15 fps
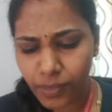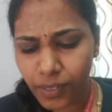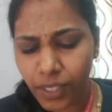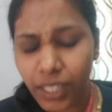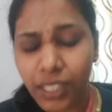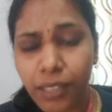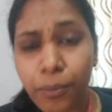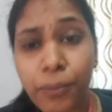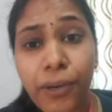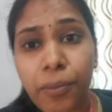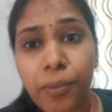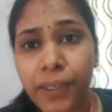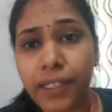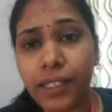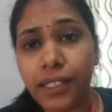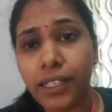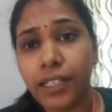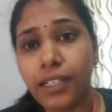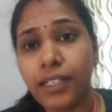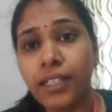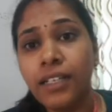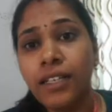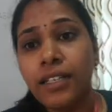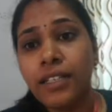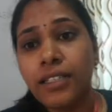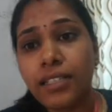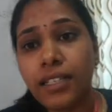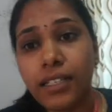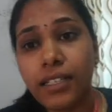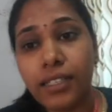Then a proper
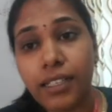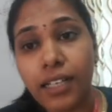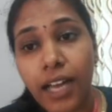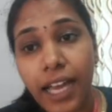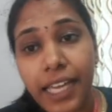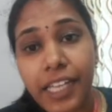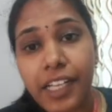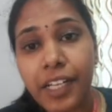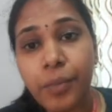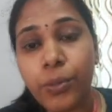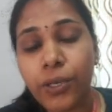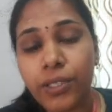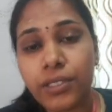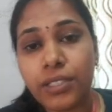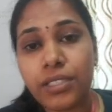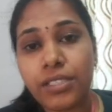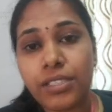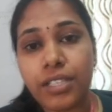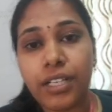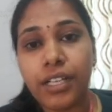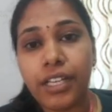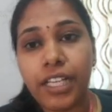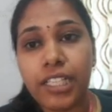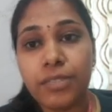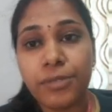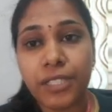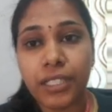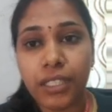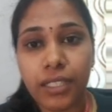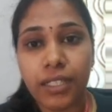hiring process
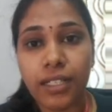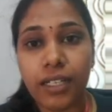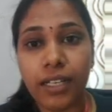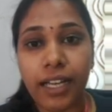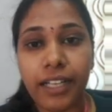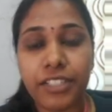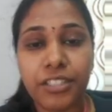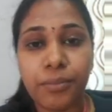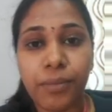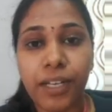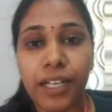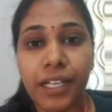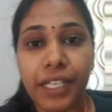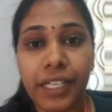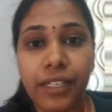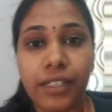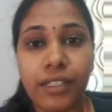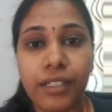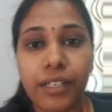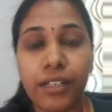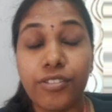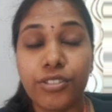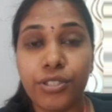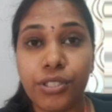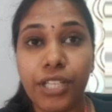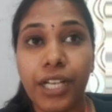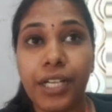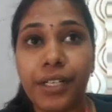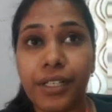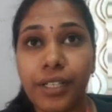helps in action planning, so
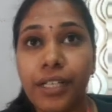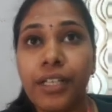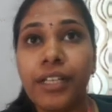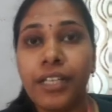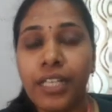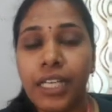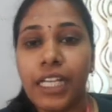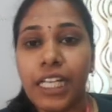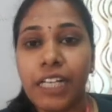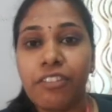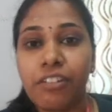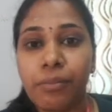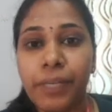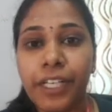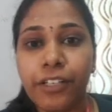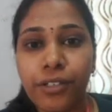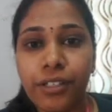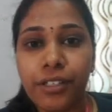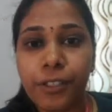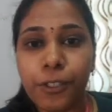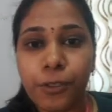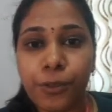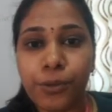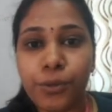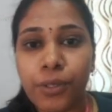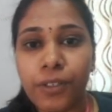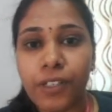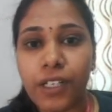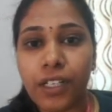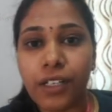that it will be good to know
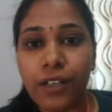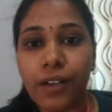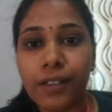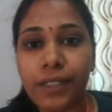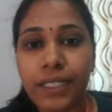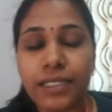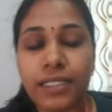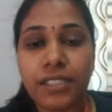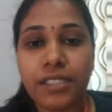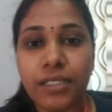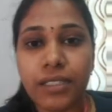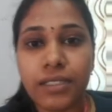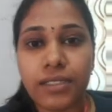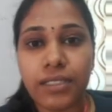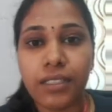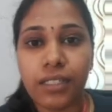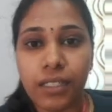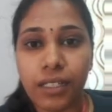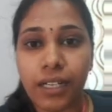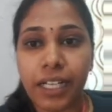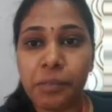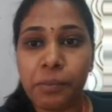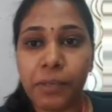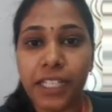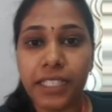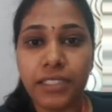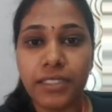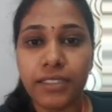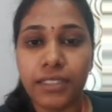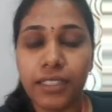our organization is in a right
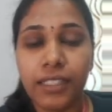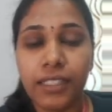place,